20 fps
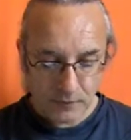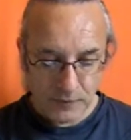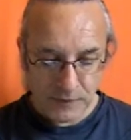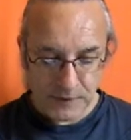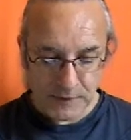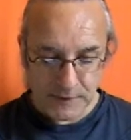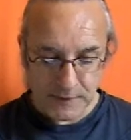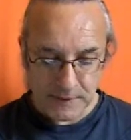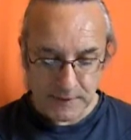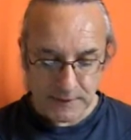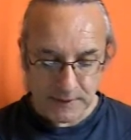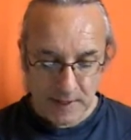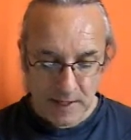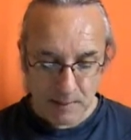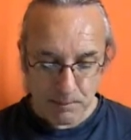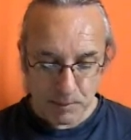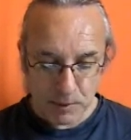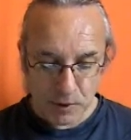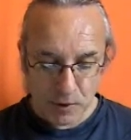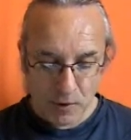This is the
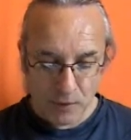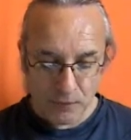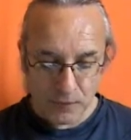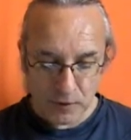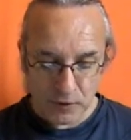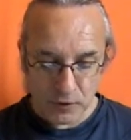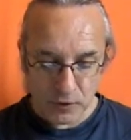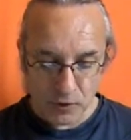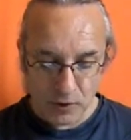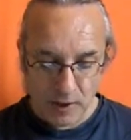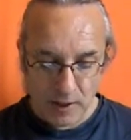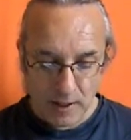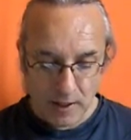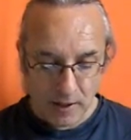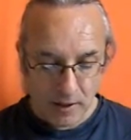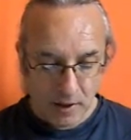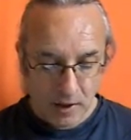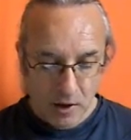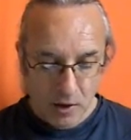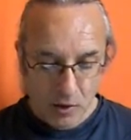state beyond the
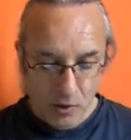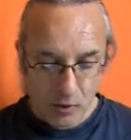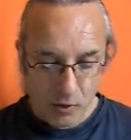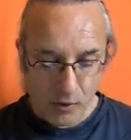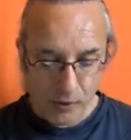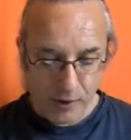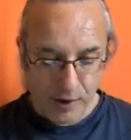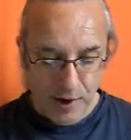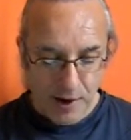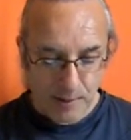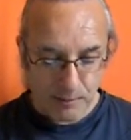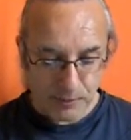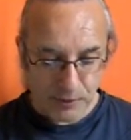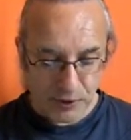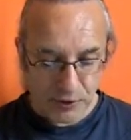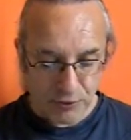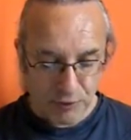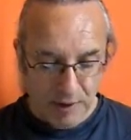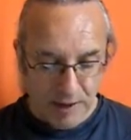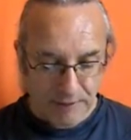turiya. O Ram,
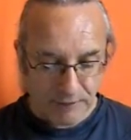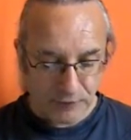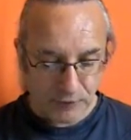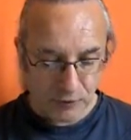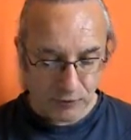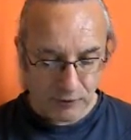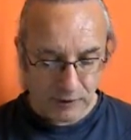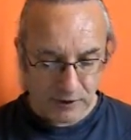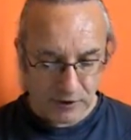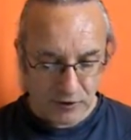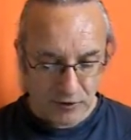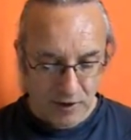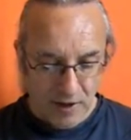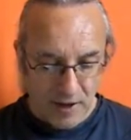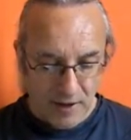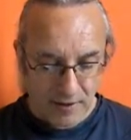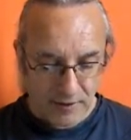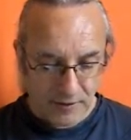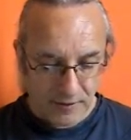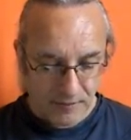strive to reach
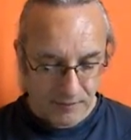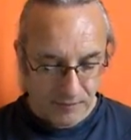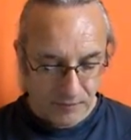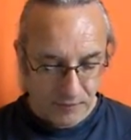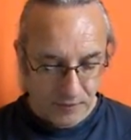that.